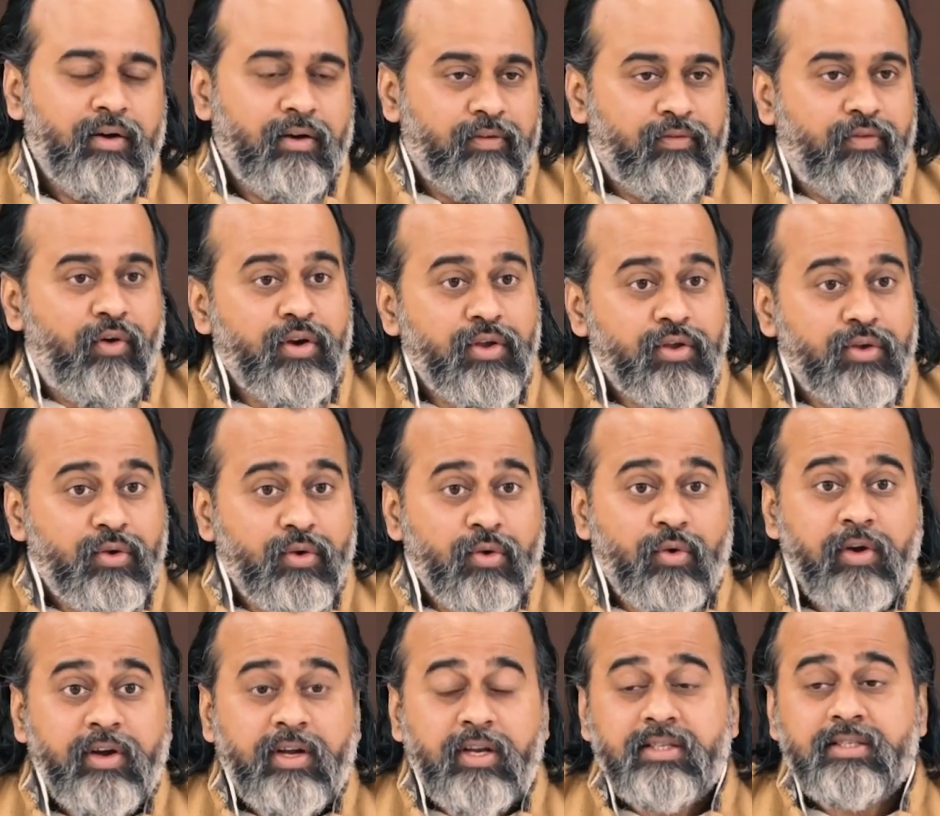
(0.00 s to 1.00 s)
For
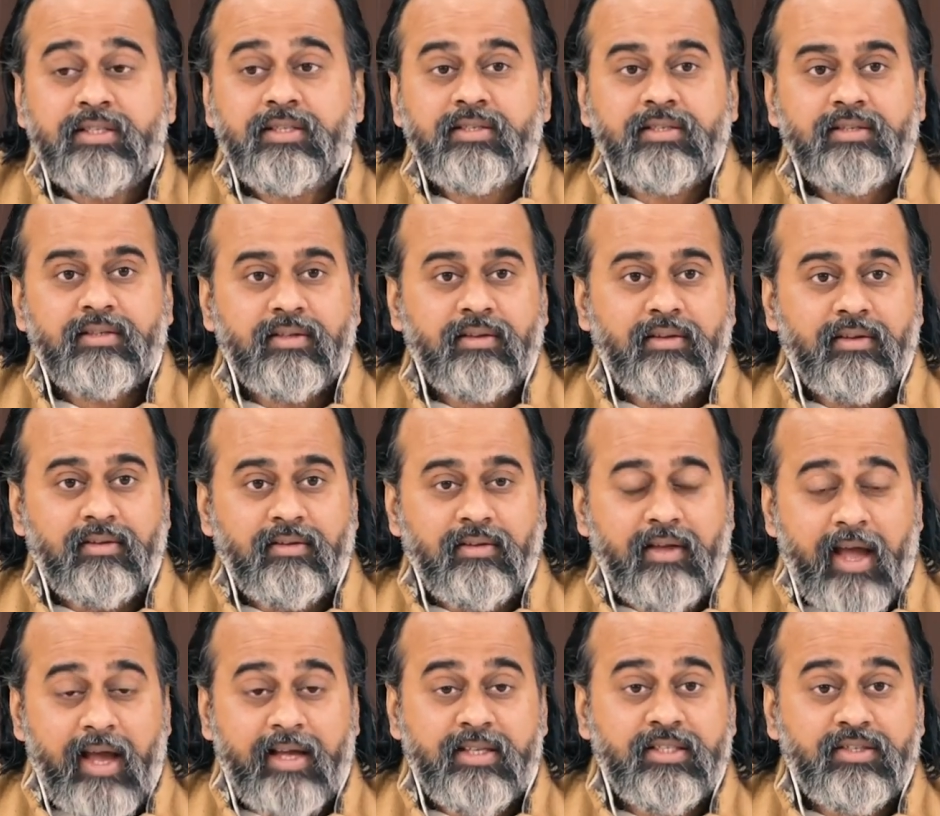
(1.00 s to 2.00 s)
you it is
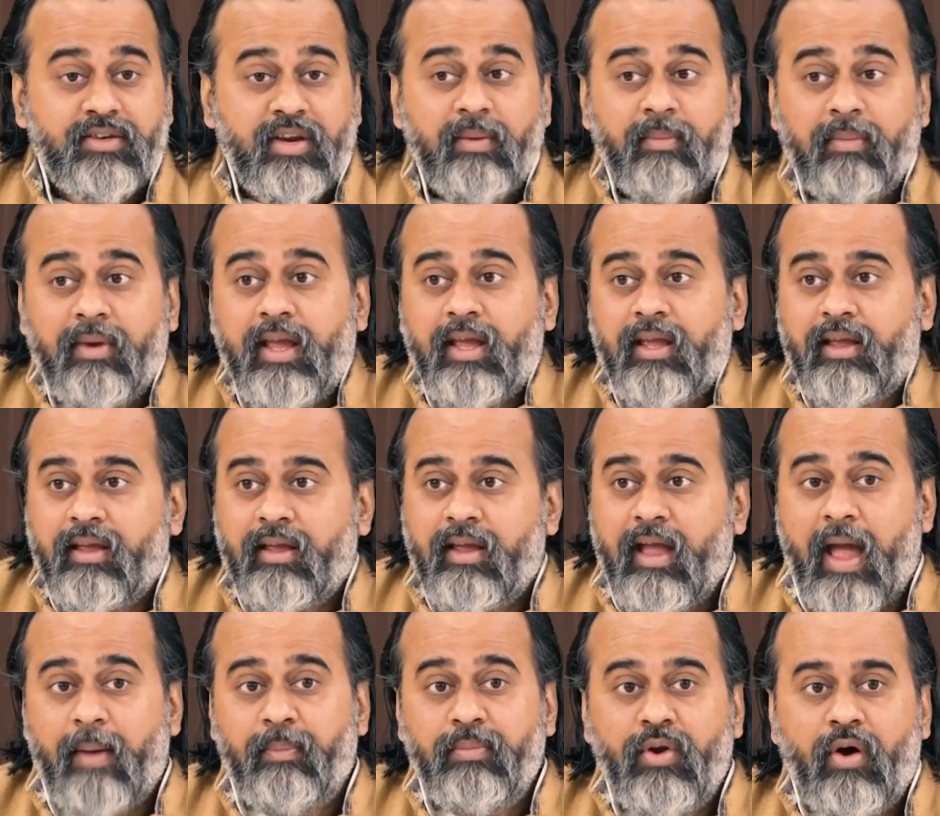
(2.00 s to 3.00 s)
extremely
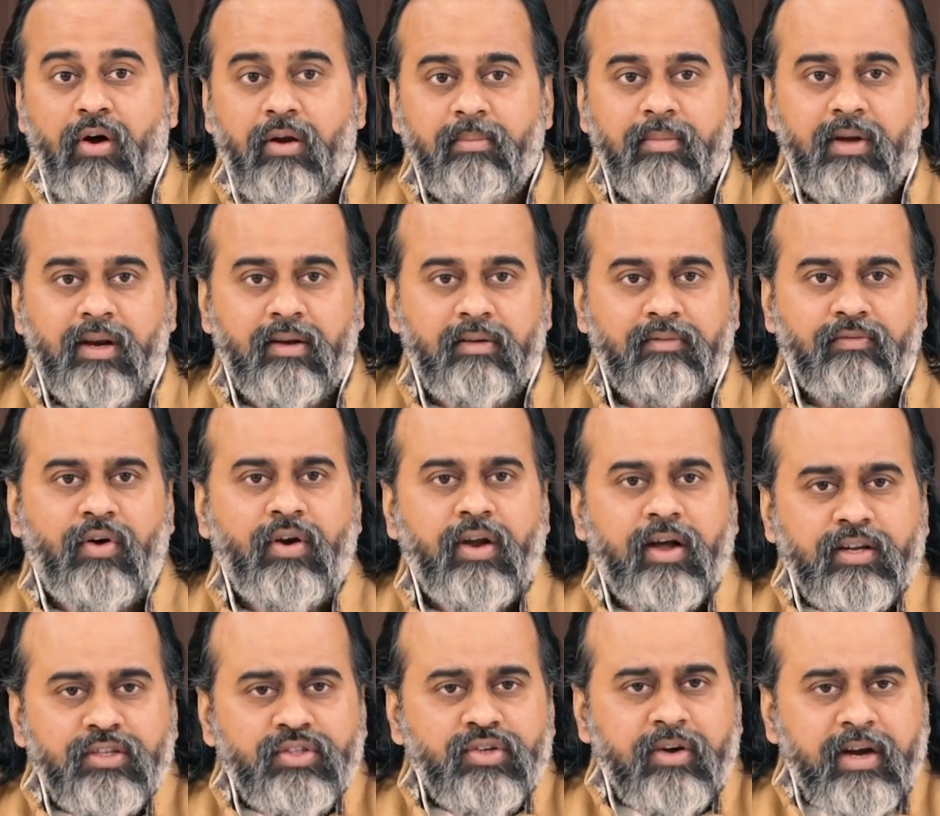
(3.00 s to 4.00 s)
abnormal. For
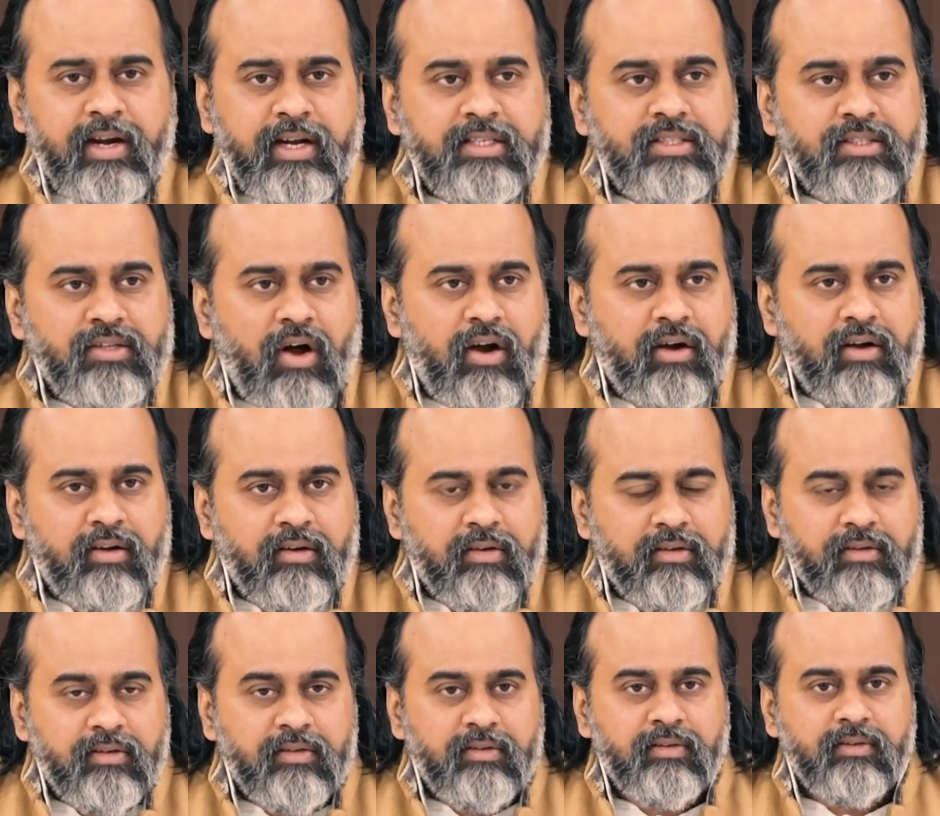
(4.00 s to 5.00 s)
Arjun, it is not.